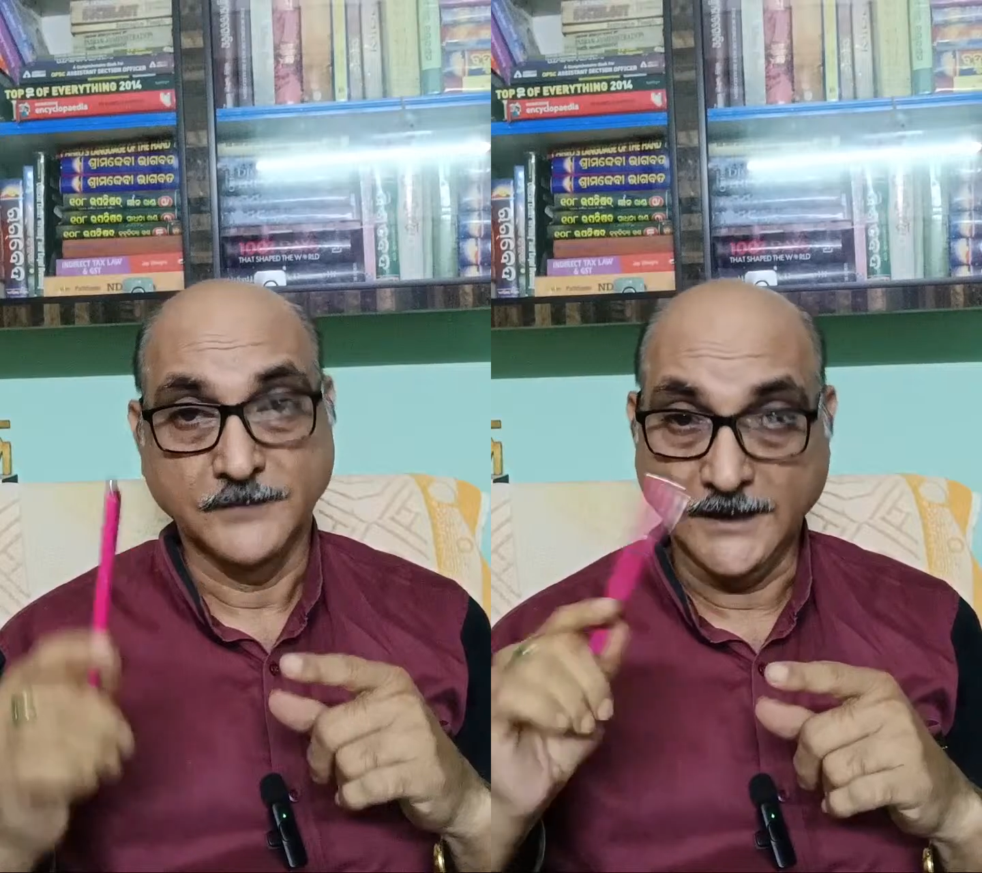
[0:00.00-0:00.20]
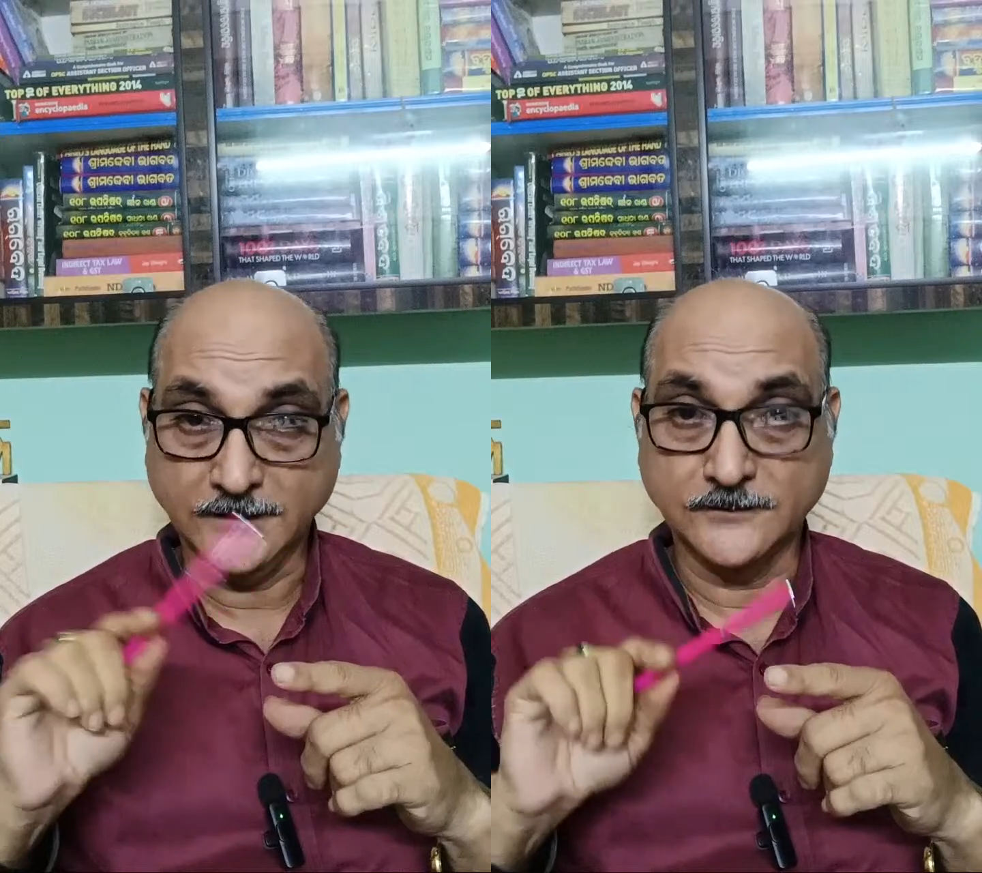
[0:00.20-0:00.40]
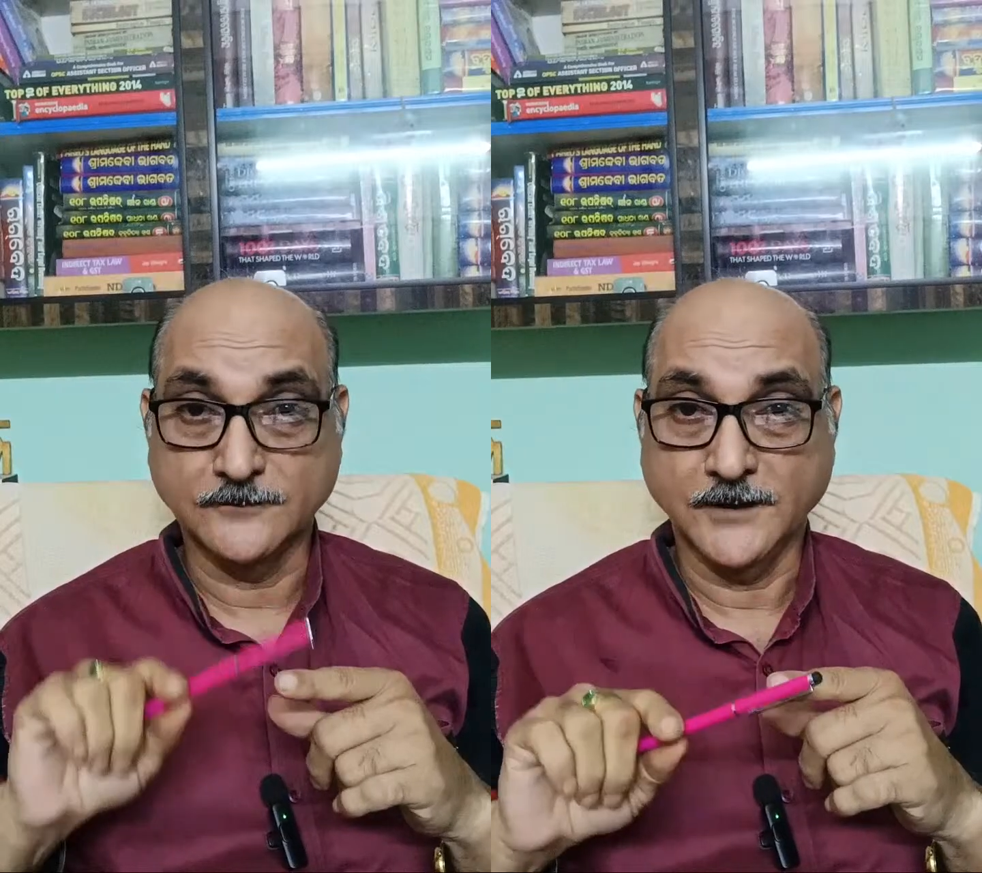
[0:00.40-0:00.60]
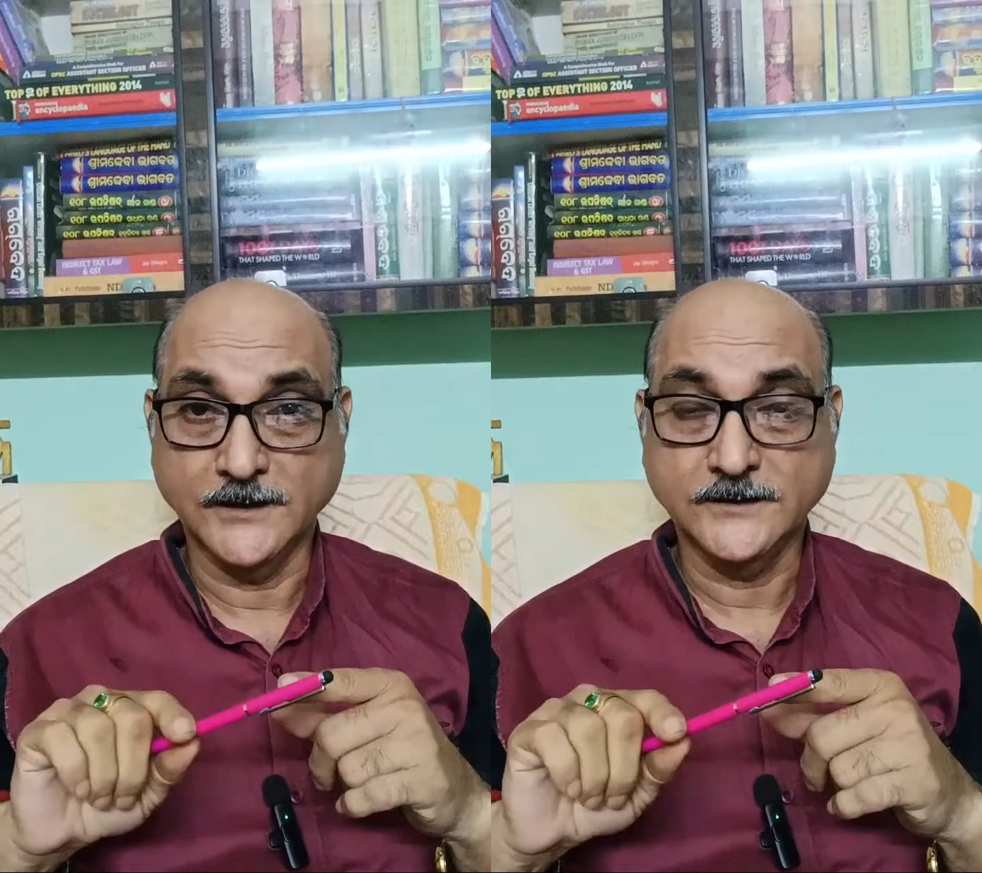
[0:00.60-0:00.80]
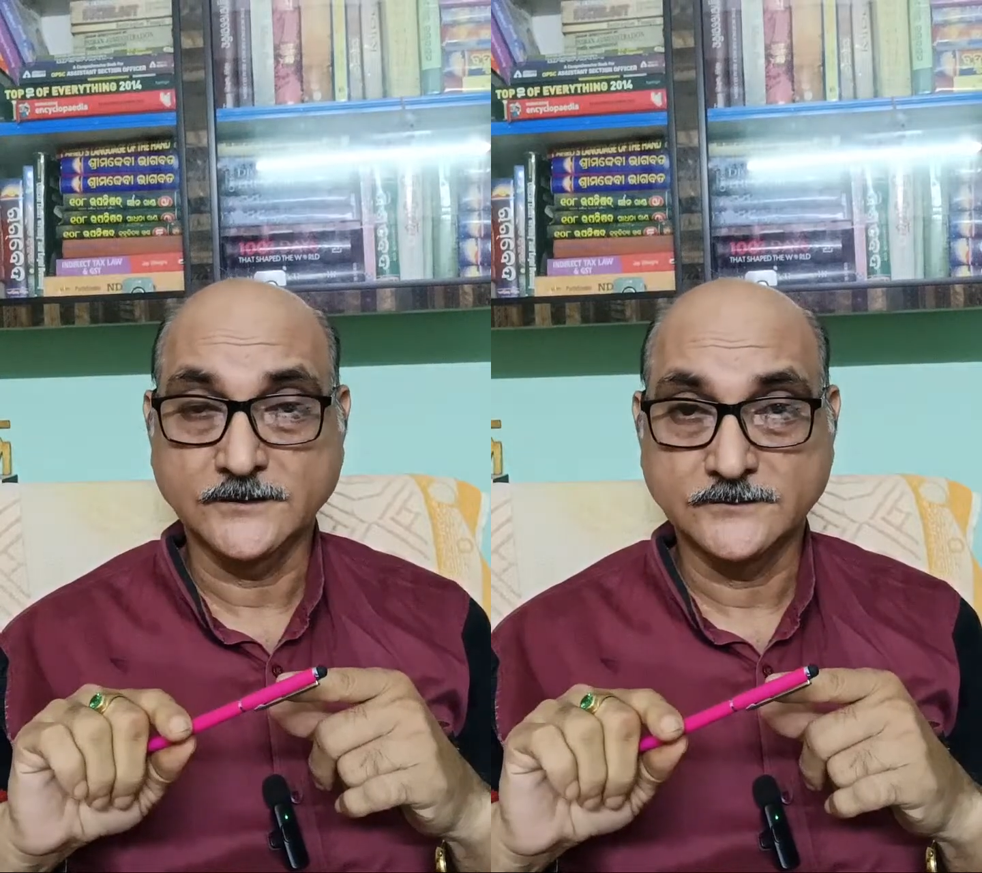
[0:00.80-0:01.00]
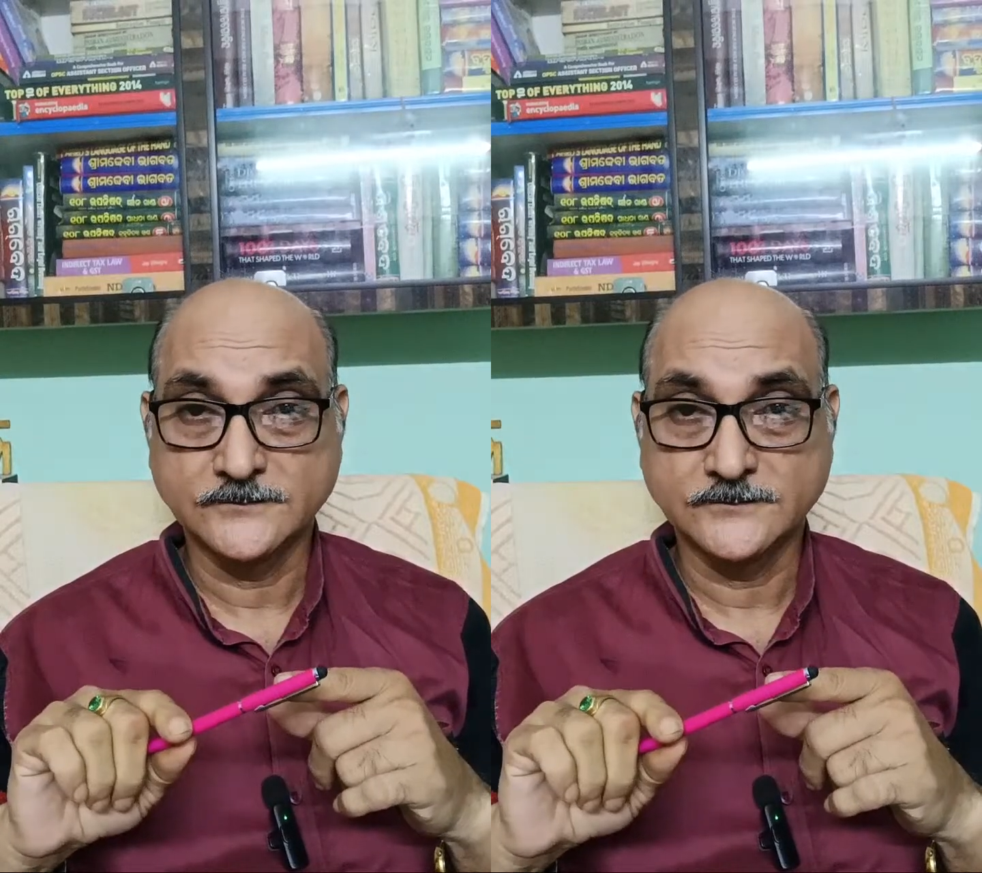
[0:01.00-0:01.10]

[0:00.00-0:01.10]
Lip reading: backed by